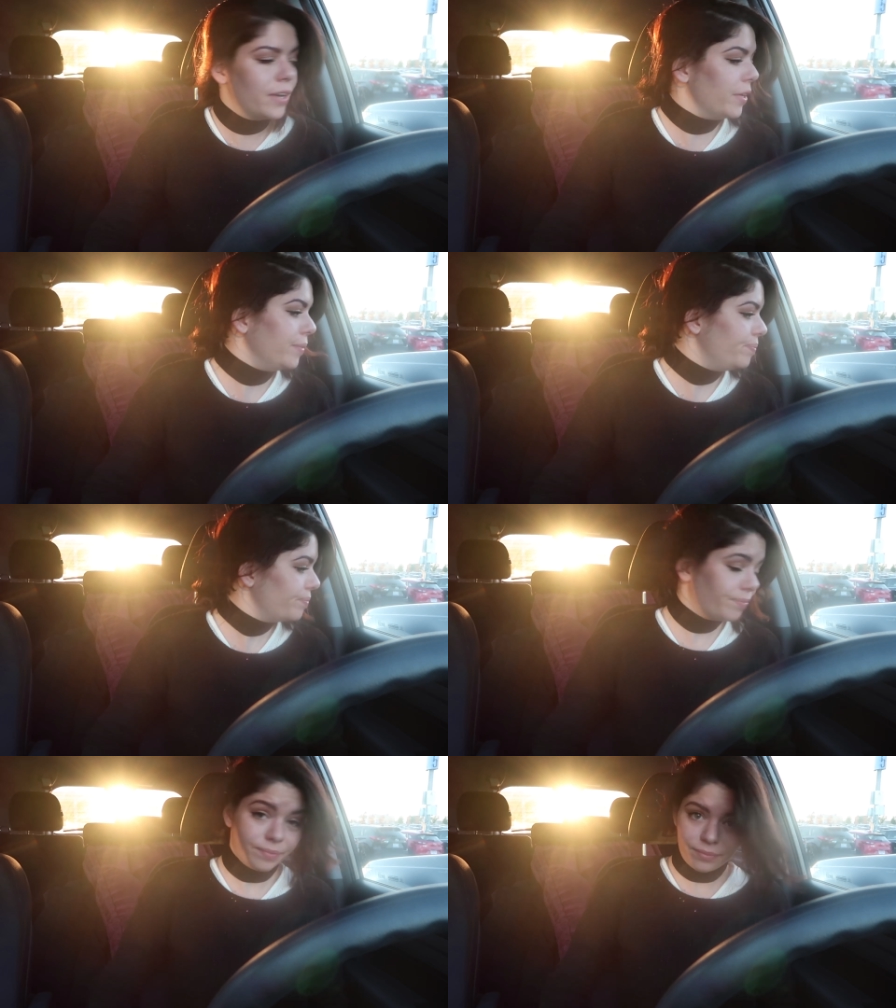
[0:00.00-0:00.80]
I don't know.
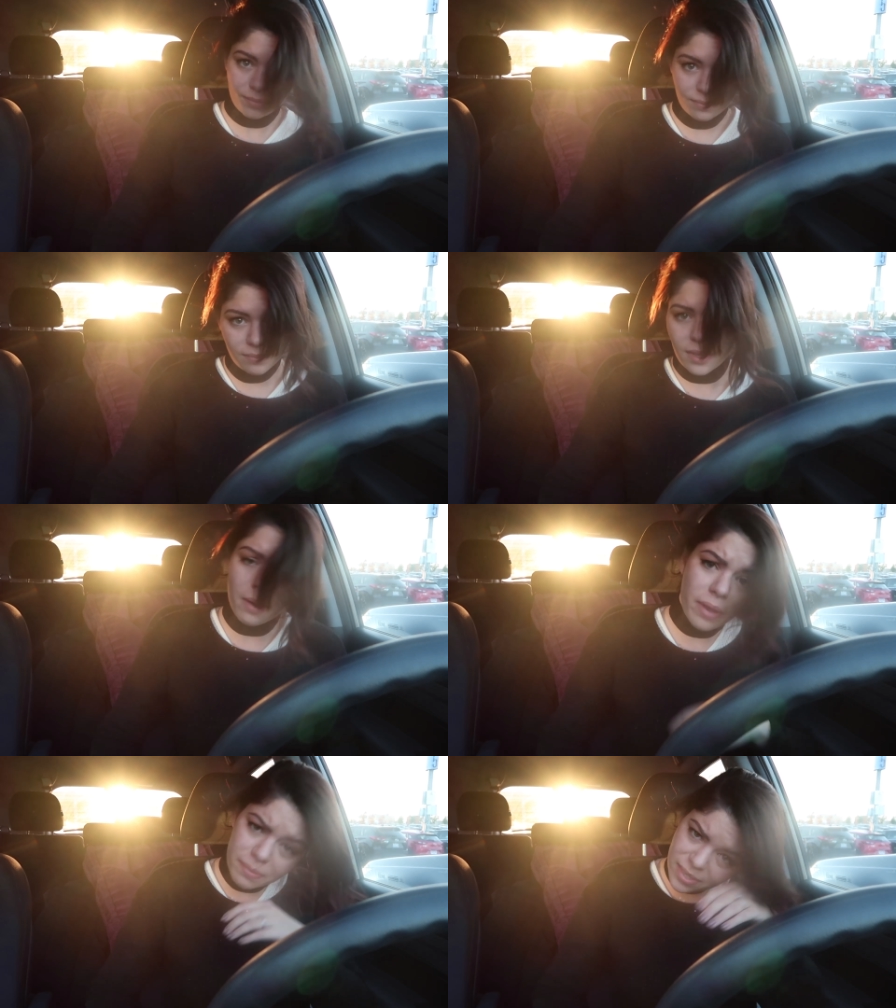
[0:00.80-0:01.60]

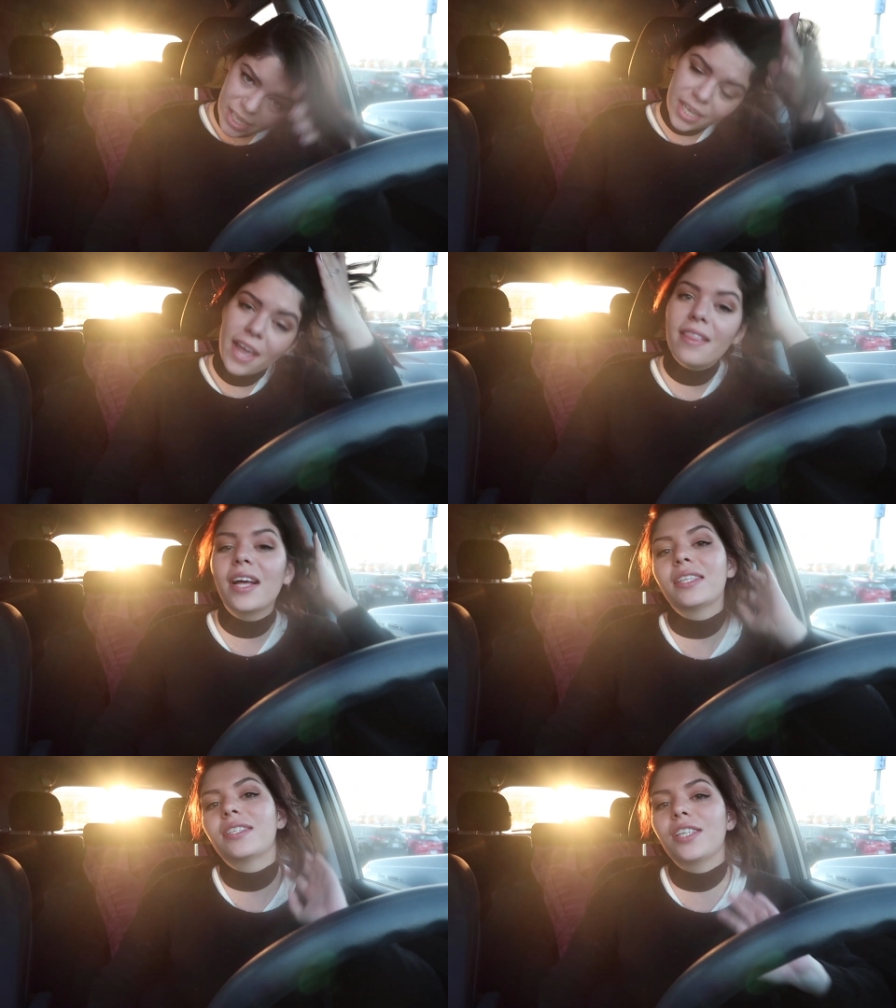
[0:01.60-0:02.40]
But I'm sick, and
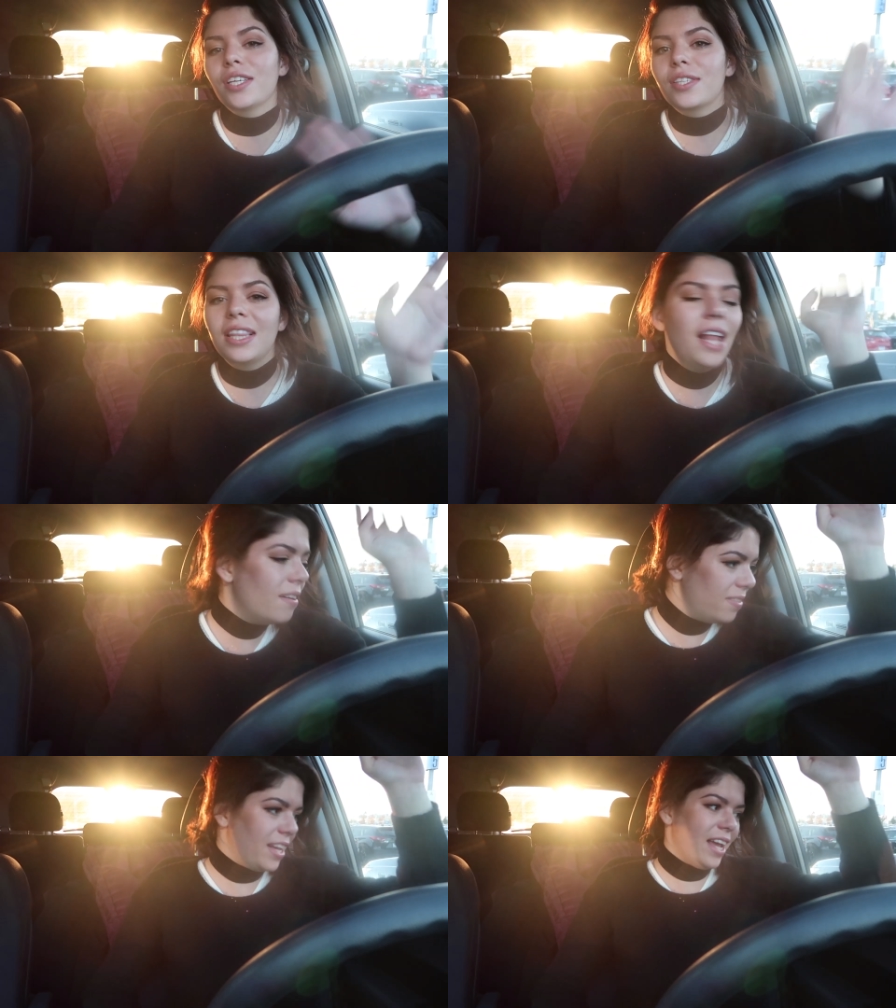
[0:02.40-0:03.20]
that's just
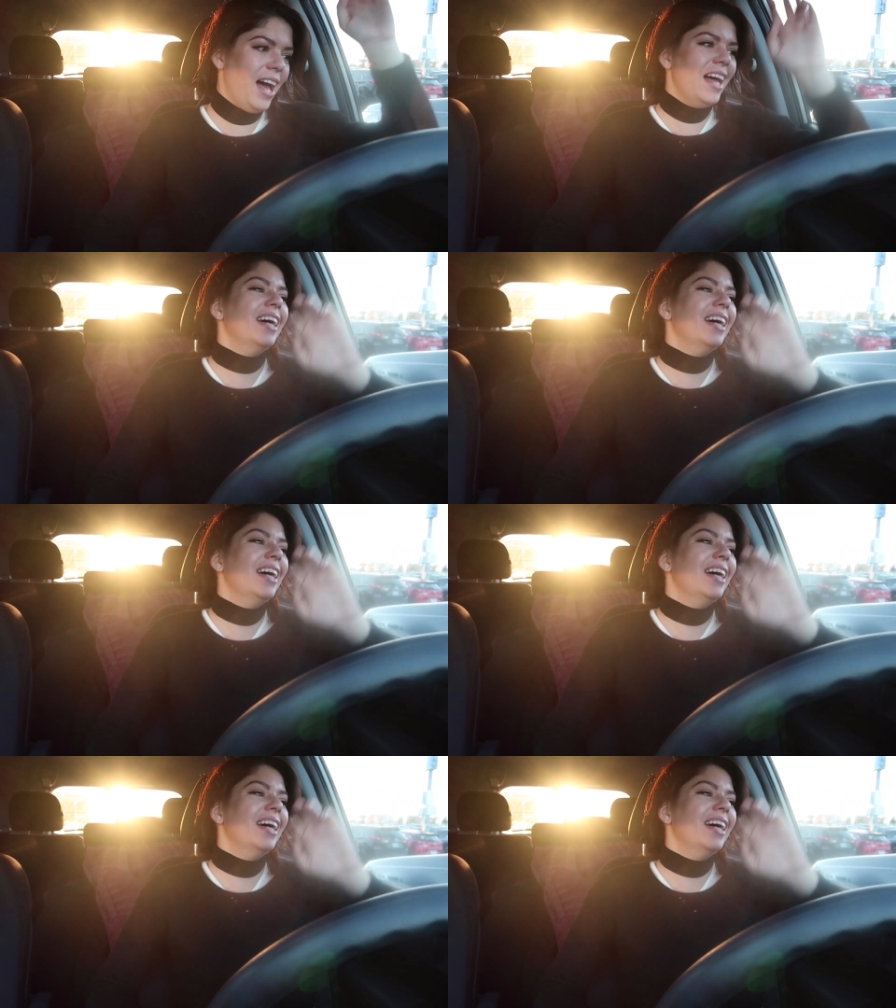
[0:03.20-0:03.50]
lovely.